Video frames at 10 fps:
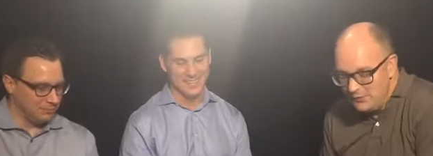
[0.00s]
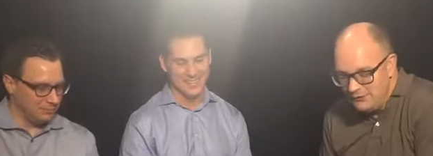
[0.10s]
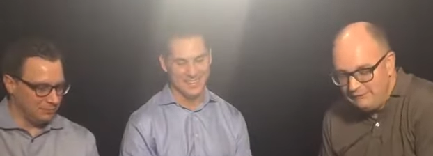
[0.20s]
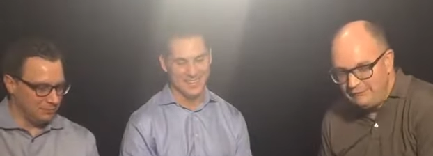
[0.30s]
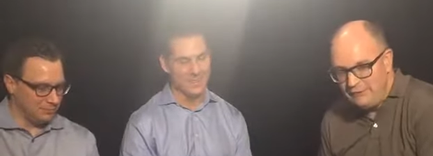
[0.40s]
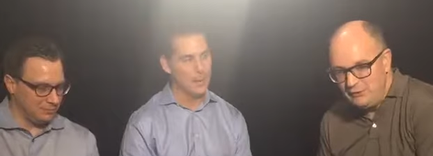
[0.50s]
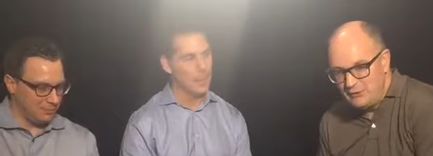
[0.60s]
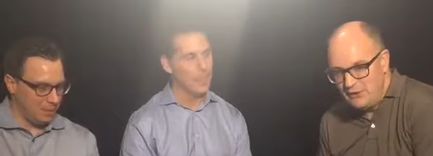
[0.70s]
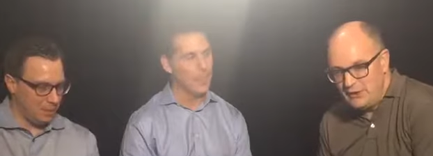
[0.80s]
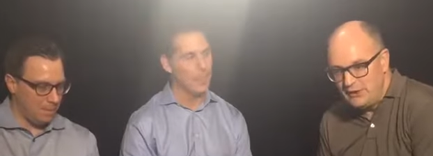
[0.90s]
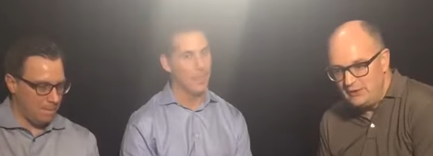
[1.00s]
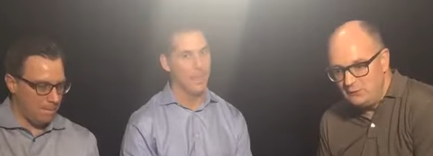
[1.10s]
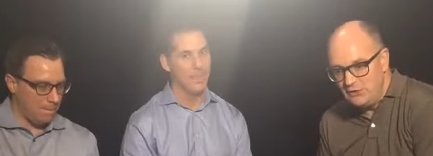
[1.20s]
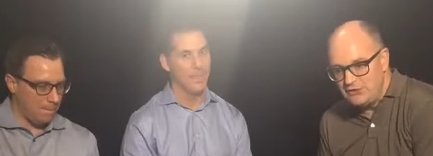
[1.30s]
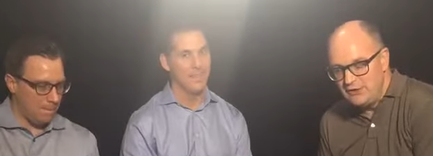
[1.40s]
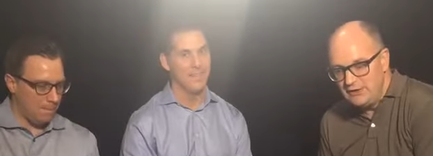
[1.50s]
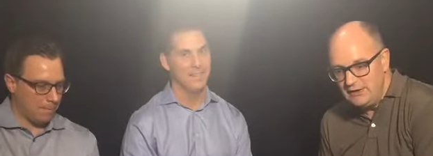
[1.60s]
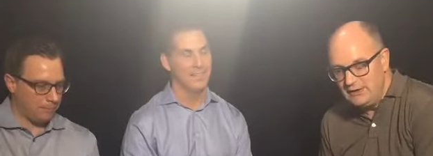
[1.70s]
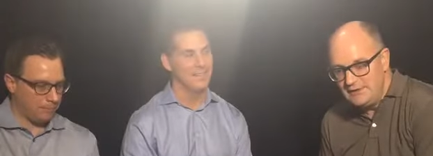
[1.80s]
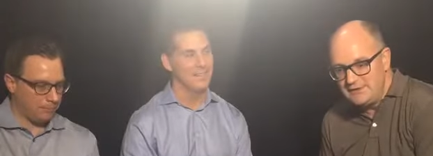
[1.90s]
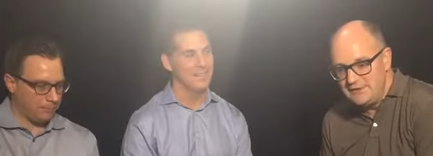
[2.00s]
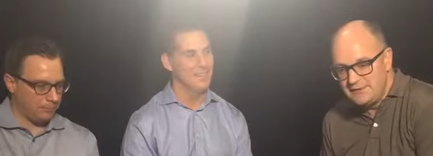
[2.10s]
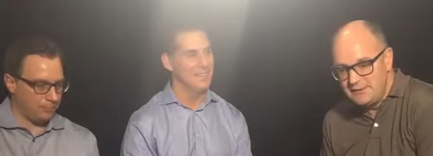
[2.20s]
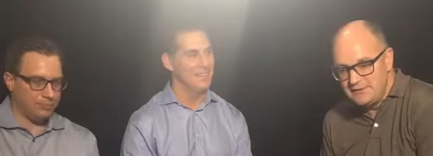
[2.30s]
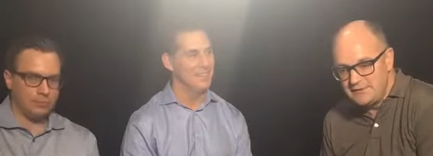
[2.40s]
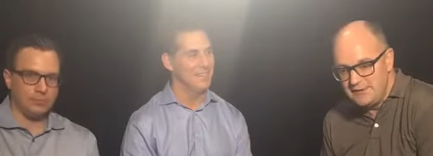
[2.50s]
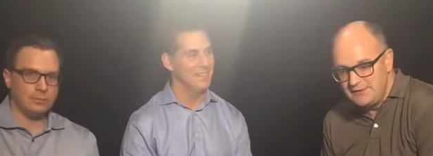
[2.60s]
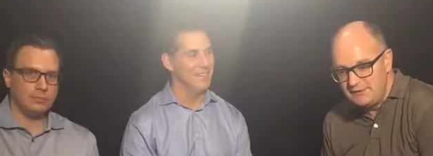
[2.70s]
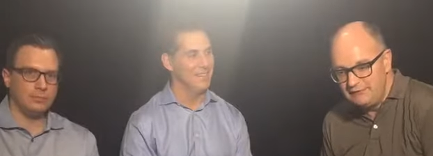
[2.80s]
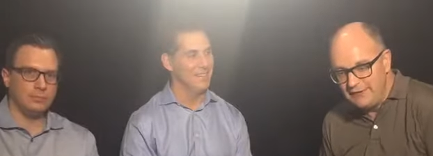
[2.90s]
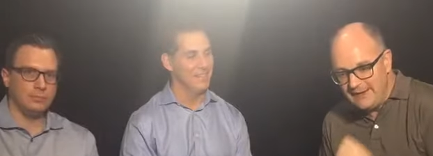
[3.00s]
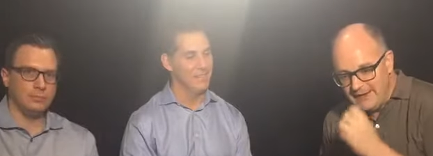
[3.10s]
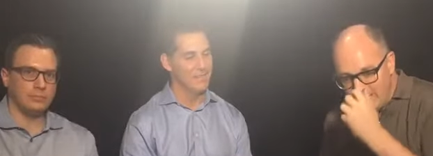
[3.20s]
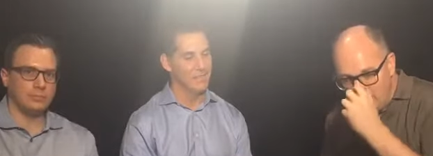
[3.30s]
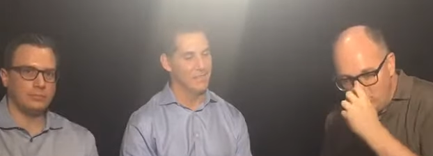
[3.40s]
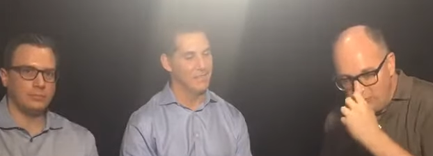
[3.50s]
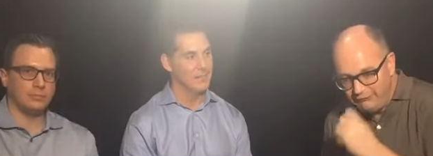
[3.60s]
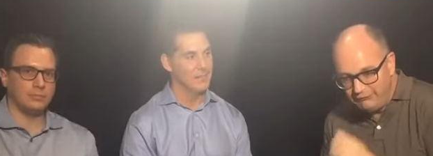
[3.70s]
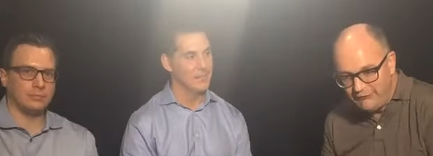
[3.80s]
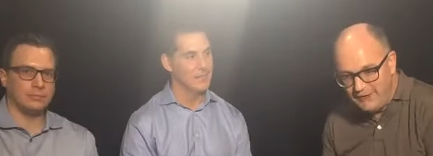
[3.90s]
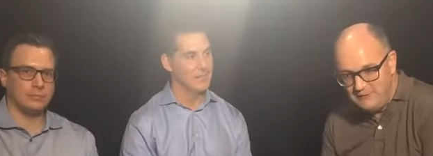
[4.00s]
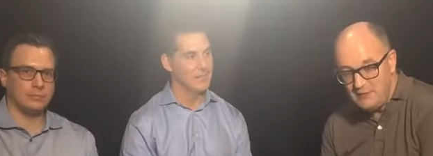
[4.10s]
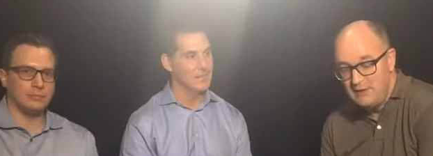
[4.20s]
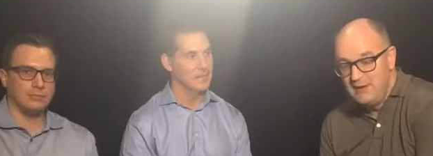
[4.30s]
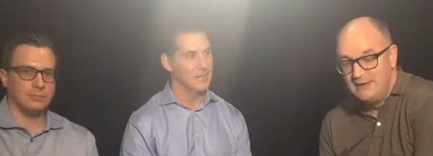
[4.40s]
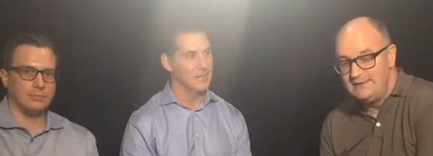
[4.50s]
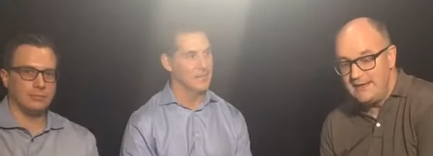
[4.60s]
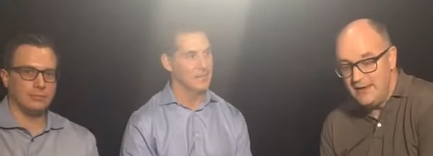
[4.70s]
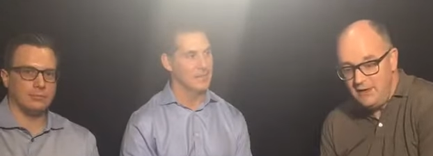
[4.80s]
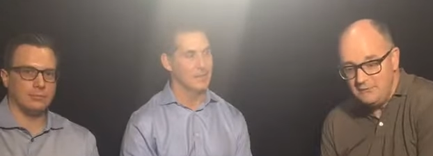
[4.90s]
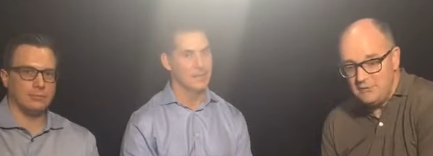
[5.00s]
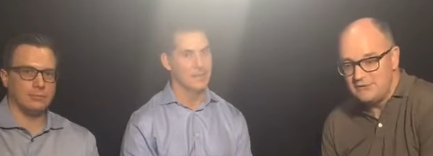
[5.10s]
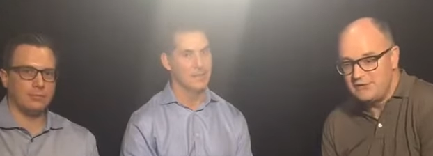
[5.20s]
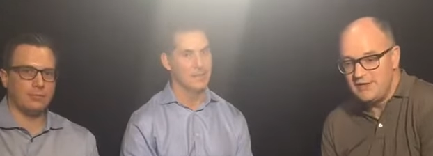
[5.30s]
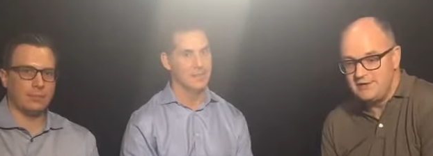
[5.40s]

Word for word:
Speaker 1: if you were uh, watching, uh, listening to us, uh, don't forget our Hall of Fame dinner, which takes